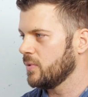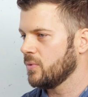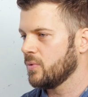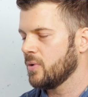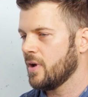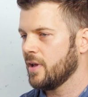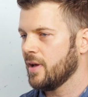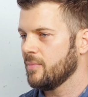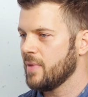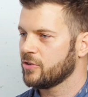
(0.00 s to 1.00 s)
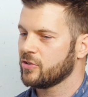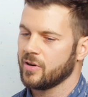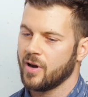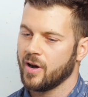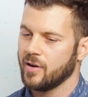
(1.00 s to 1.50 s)
We want to make
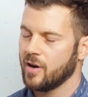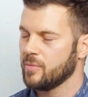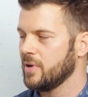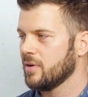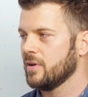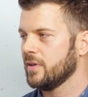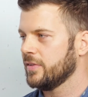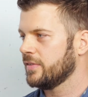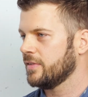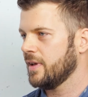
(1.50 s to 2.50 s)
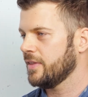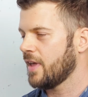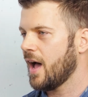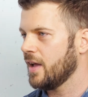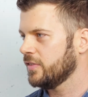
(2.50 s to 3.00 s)
sure our beer is at the
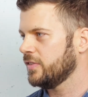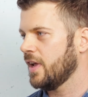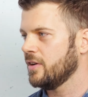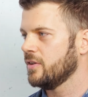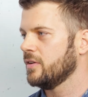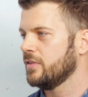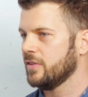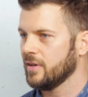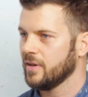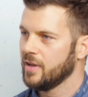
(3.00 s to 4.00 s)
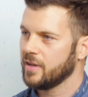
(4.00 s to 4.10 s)
highest standards and